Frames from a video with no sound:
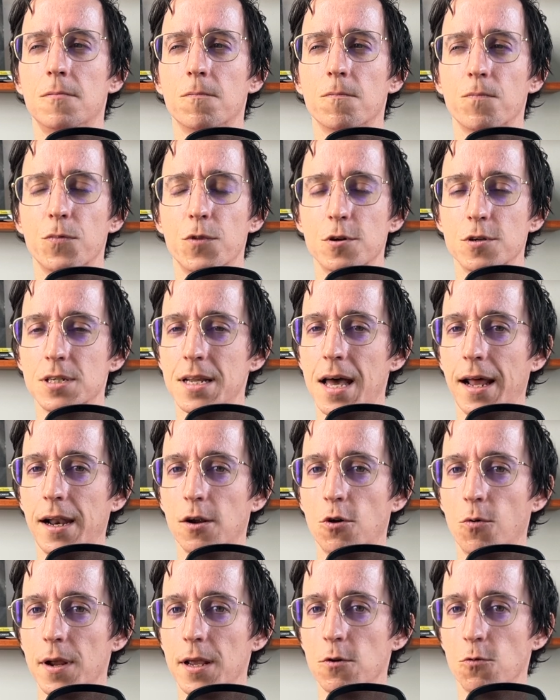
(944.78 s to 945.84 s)
there's not a
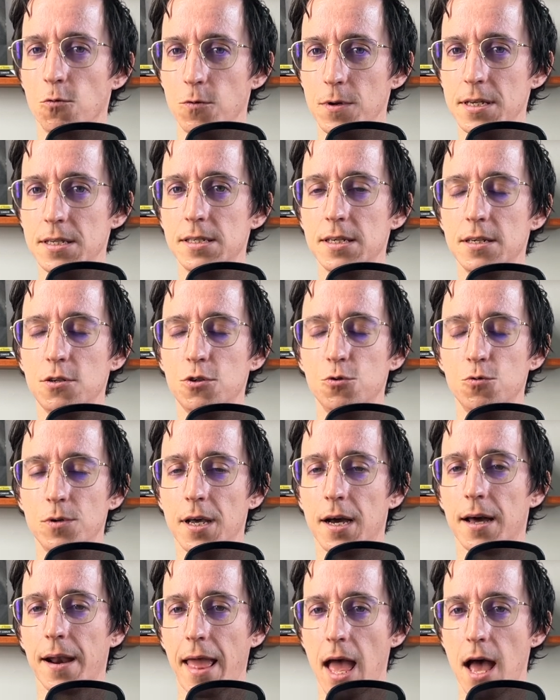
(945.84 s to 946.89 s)
great reason to
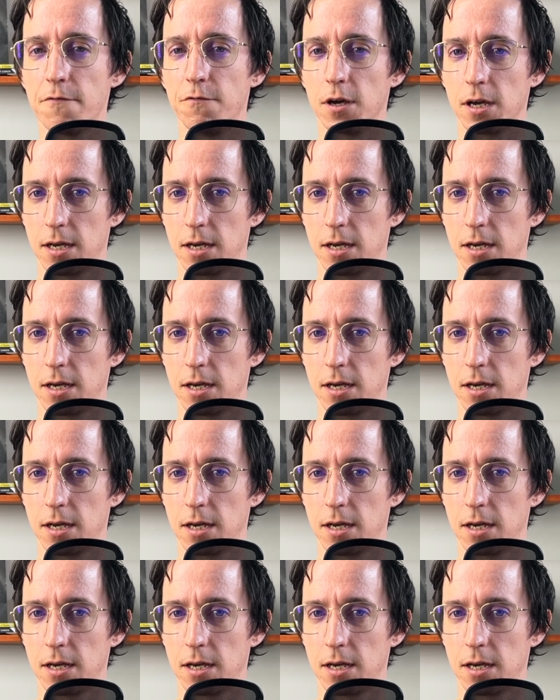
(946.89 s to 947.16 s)
not have a